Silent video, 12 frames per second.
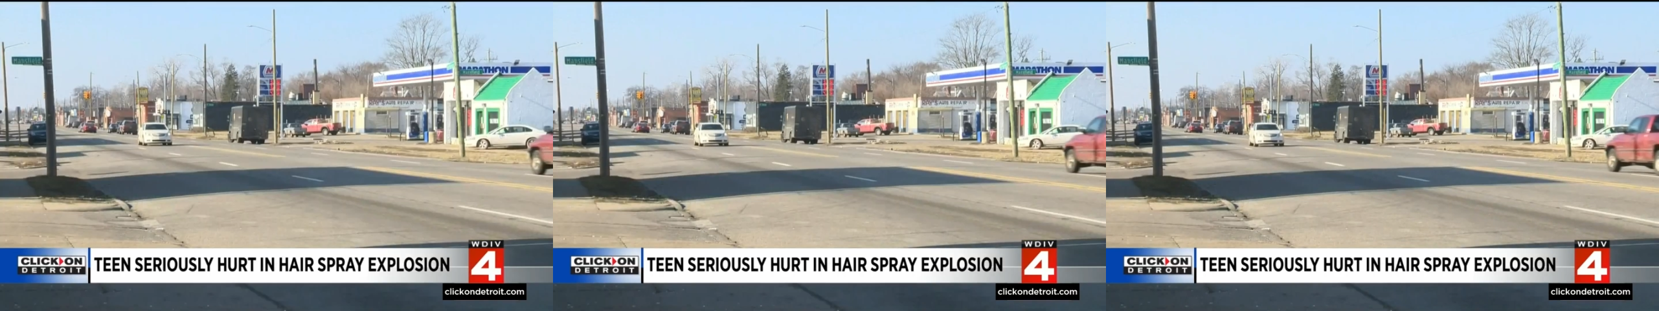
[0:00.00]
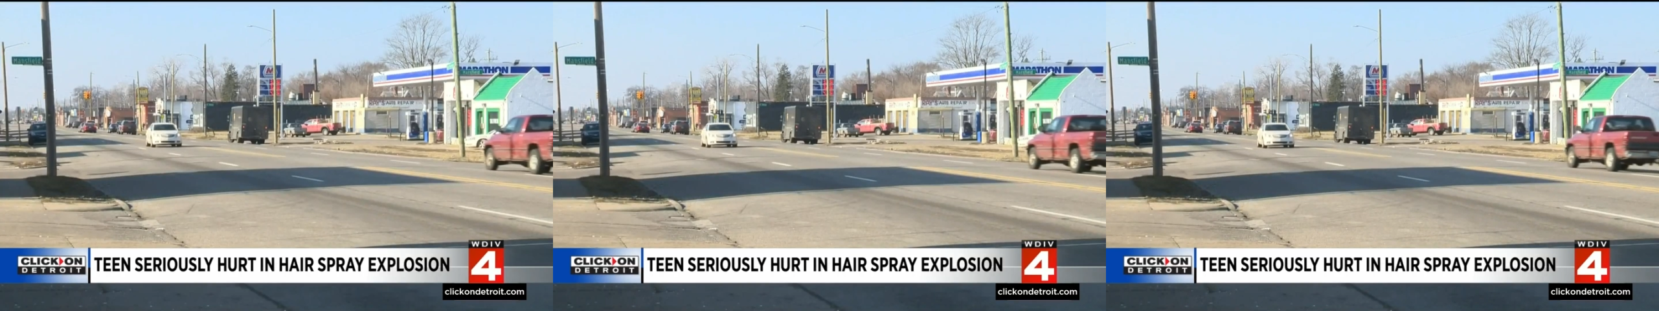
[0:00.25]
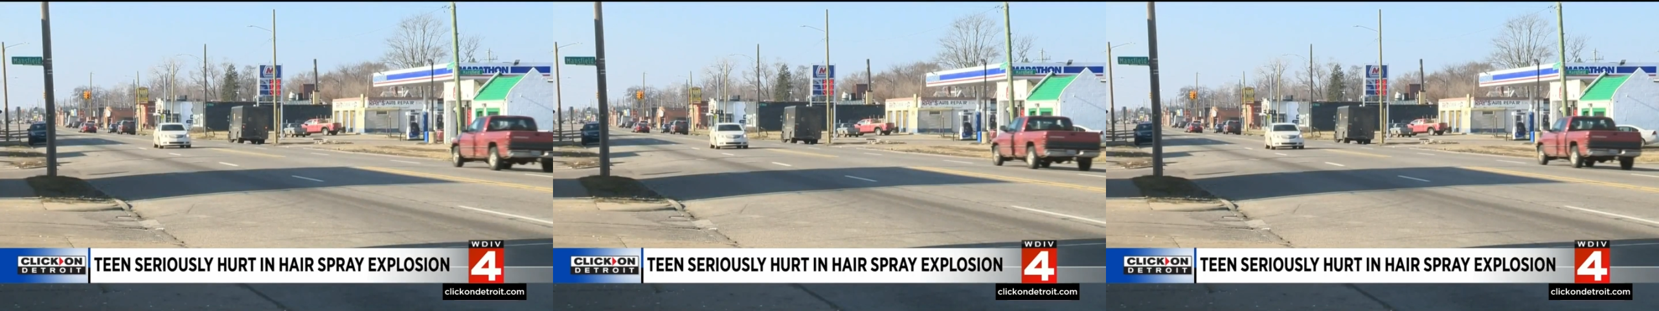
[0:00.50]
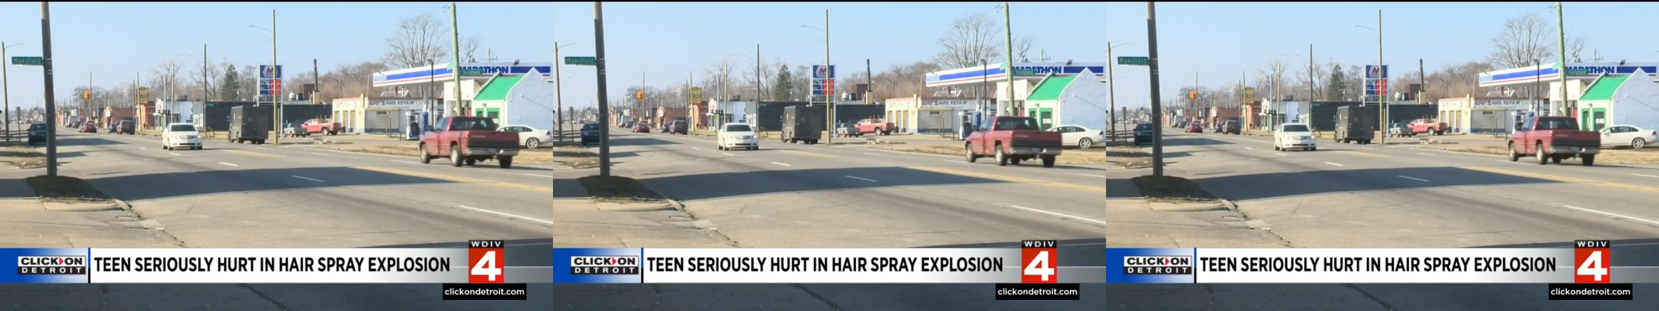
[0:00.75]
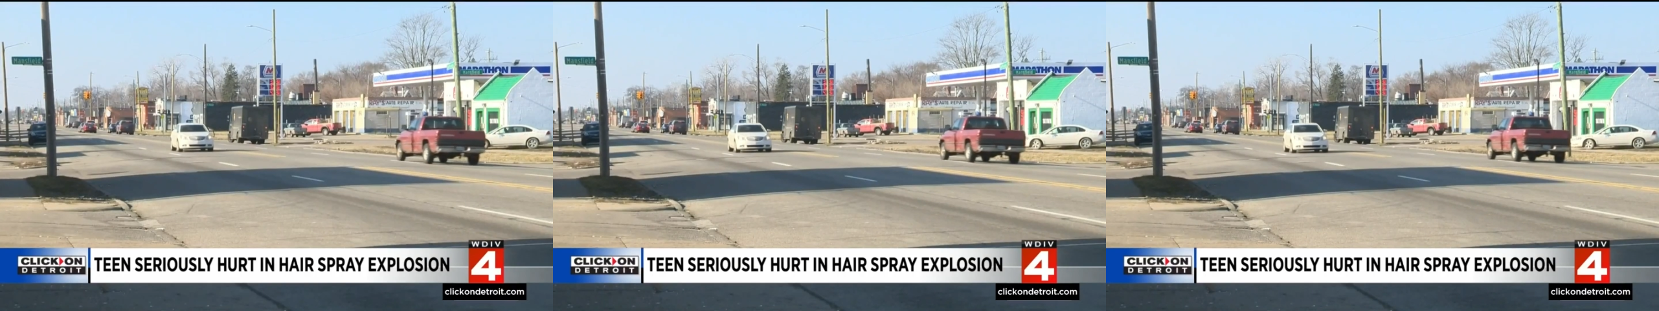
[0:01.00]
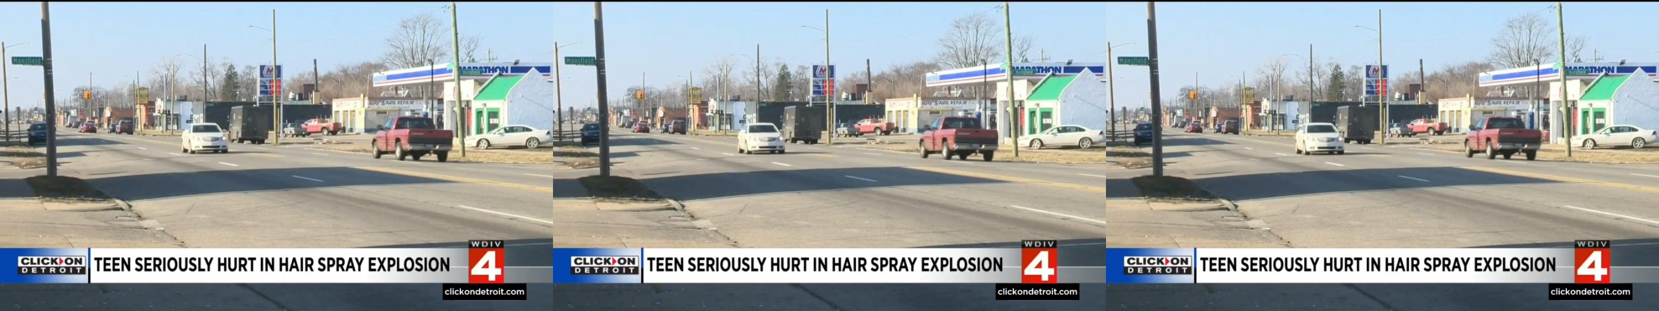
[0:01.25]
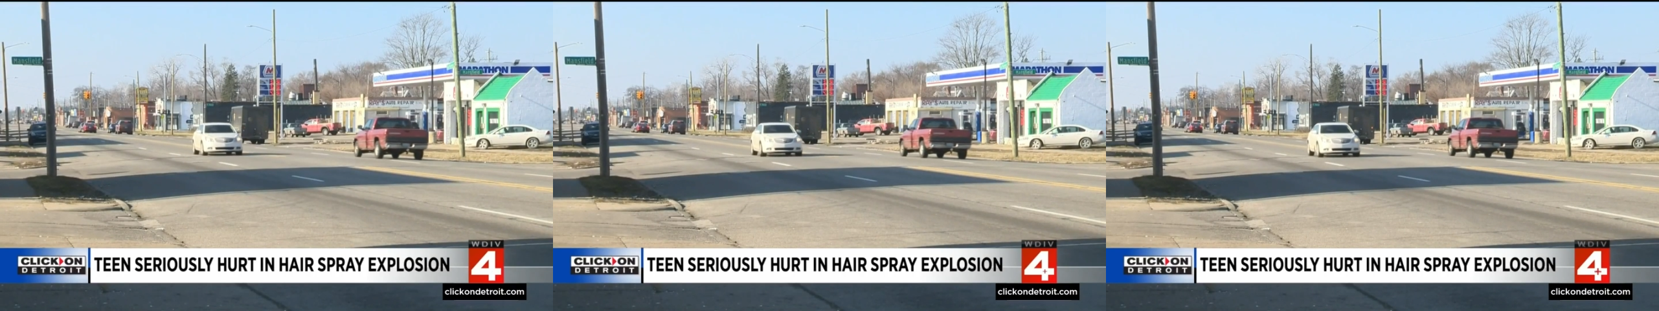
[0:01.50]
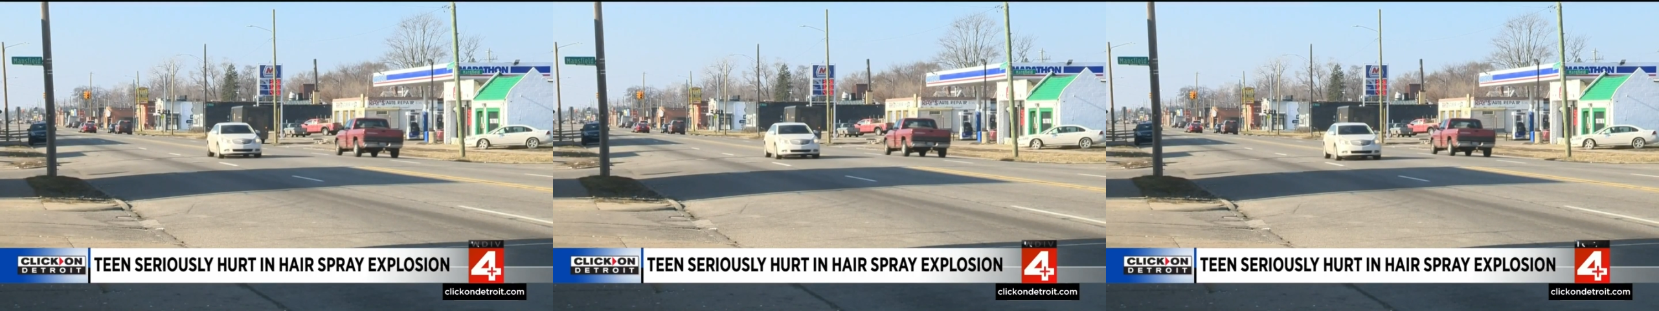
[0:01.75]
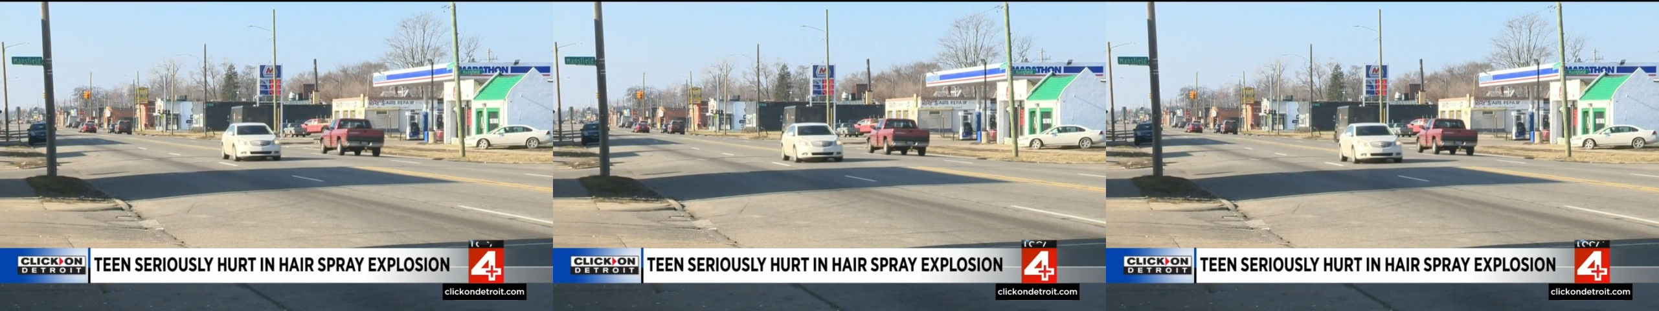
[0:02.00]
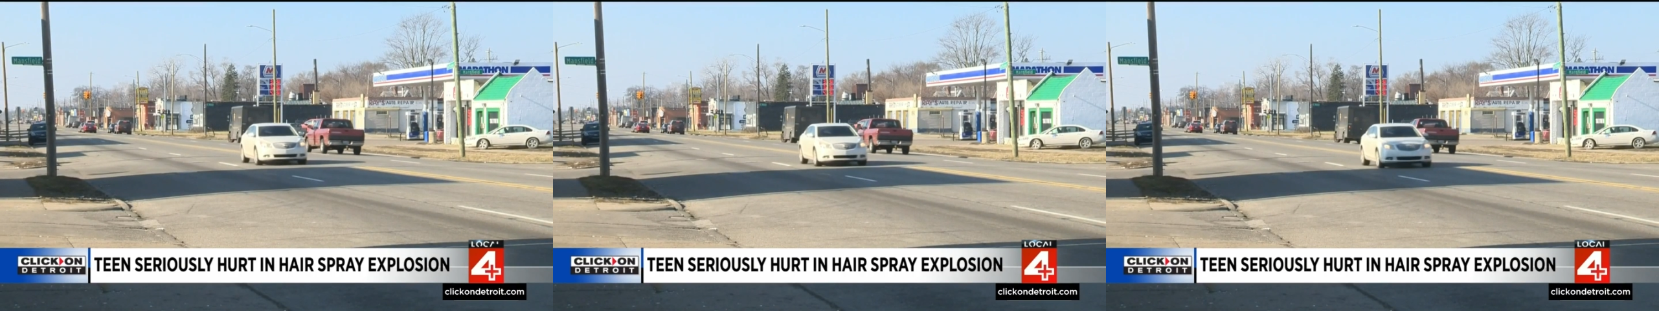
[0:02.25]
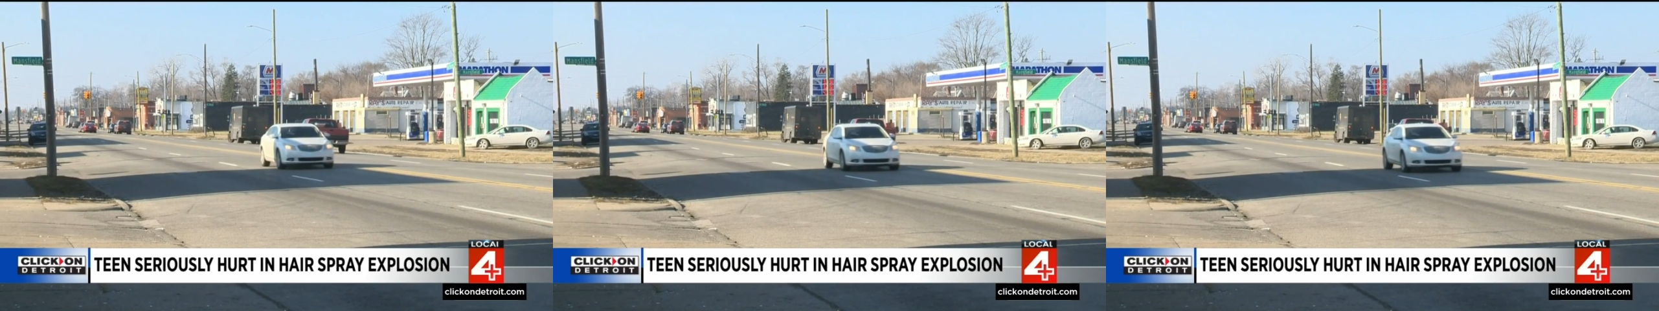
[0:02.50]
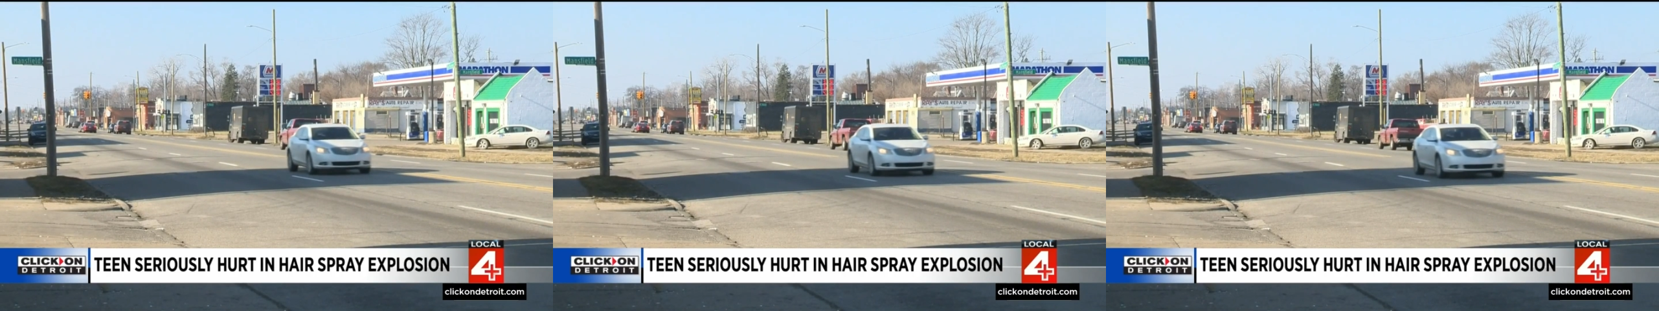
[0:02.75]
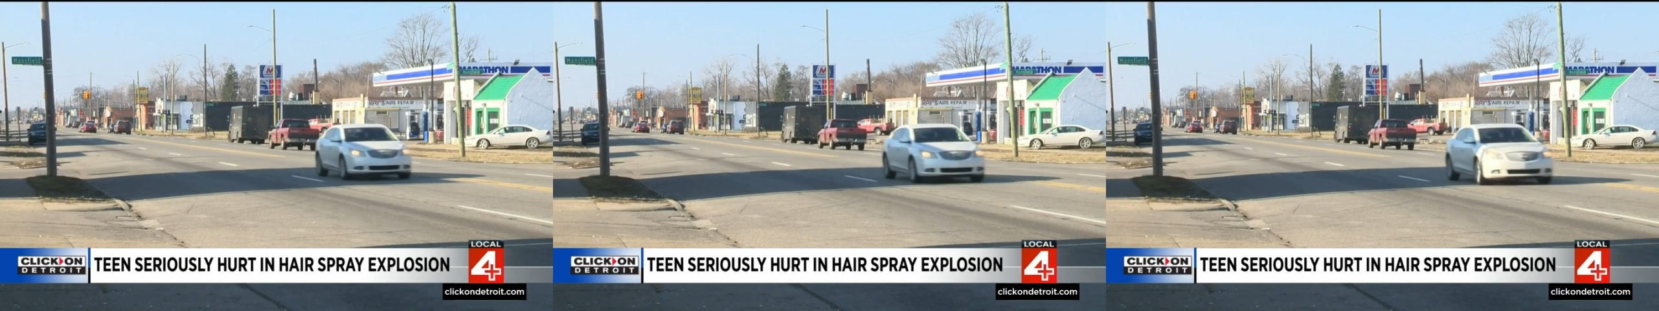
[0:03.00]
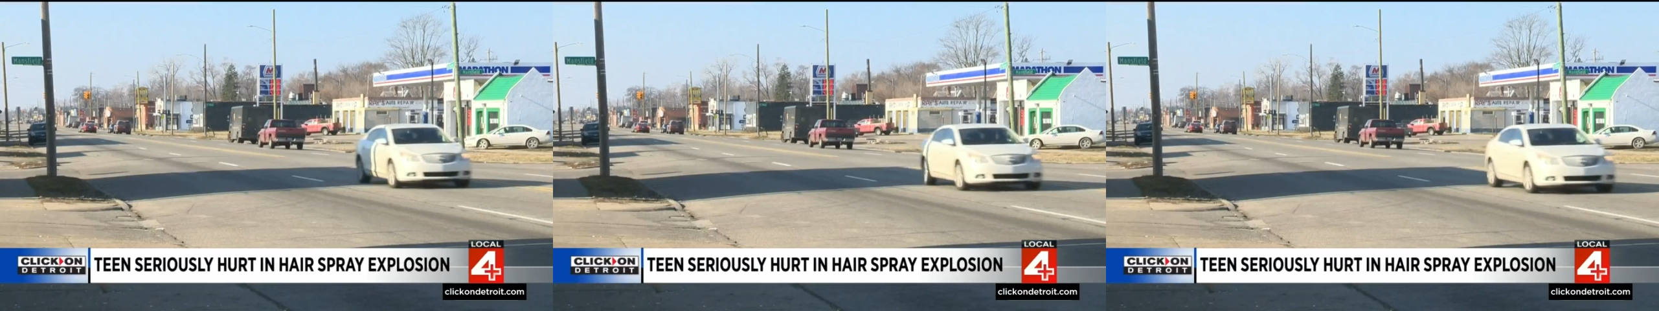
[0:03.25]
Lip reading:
[unreadable: no face in view]